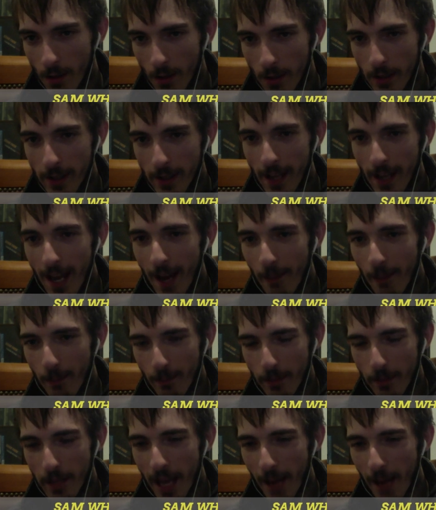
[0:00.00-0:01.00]
Yeah,
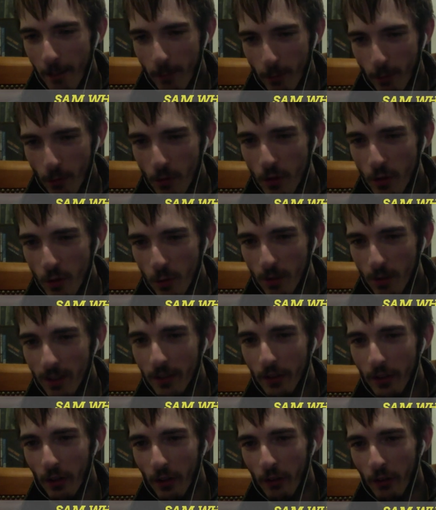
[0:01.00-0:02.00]
yeah. Bruce
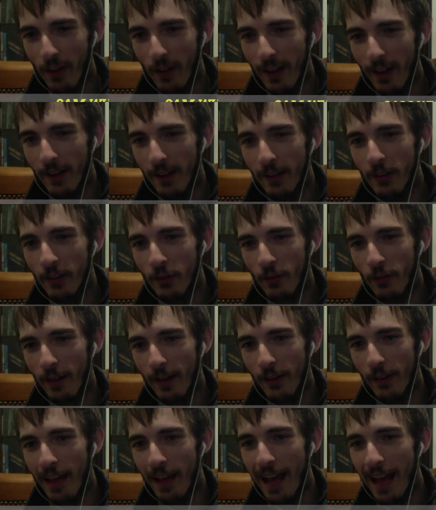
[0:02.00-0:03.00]
Willis is
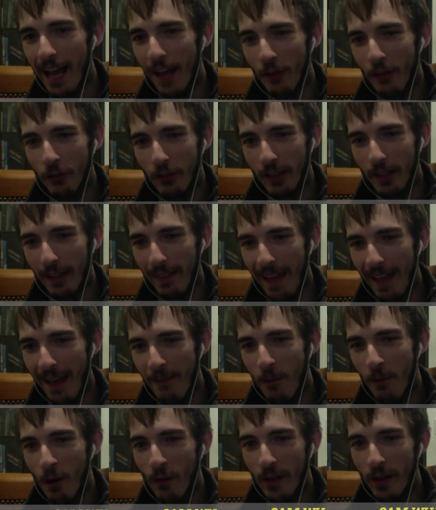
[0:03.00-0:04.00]
fantastic in
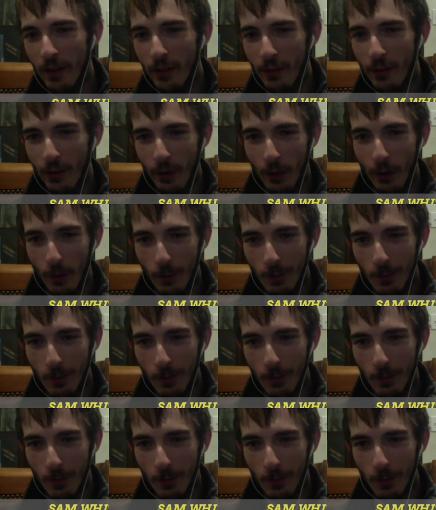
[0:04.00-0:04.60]
that movie too.